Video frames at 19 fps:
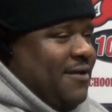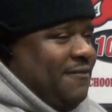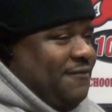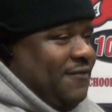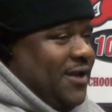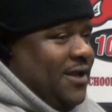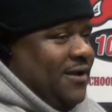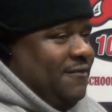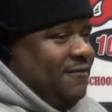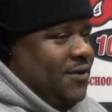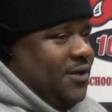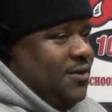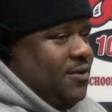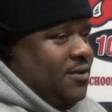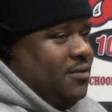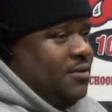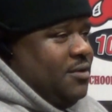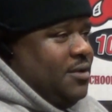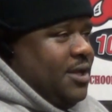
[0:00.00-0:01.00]
of
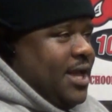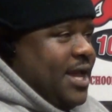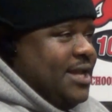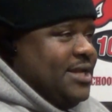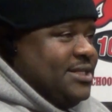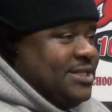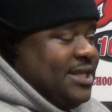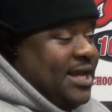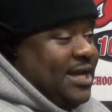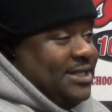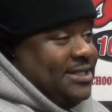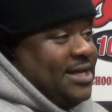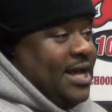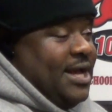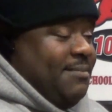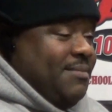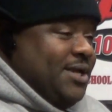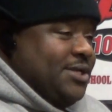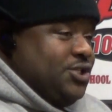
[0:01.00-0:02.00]
Fayetteville at the same
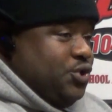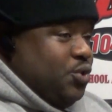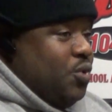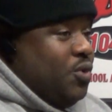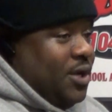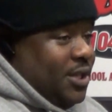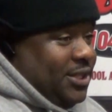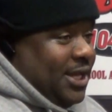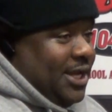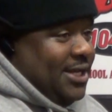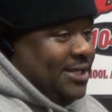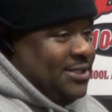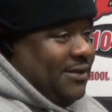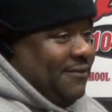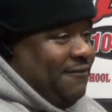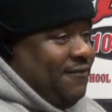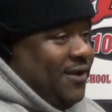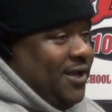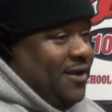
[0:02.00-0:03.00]
time as doing things
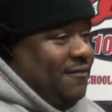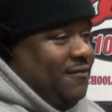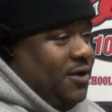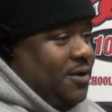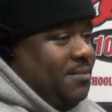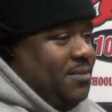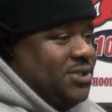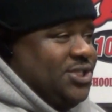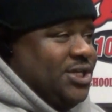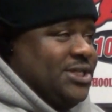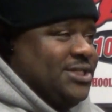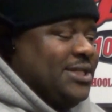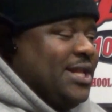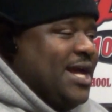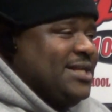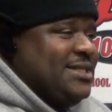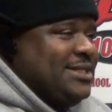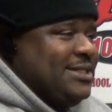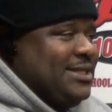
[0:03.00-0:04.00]
in Fayetteville, but just
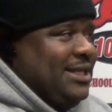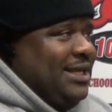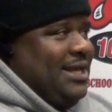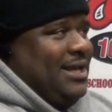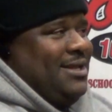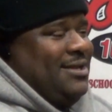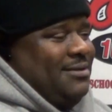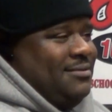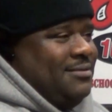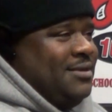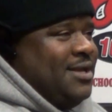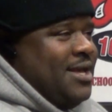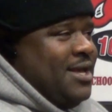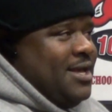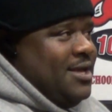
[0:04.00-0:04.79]
not getting,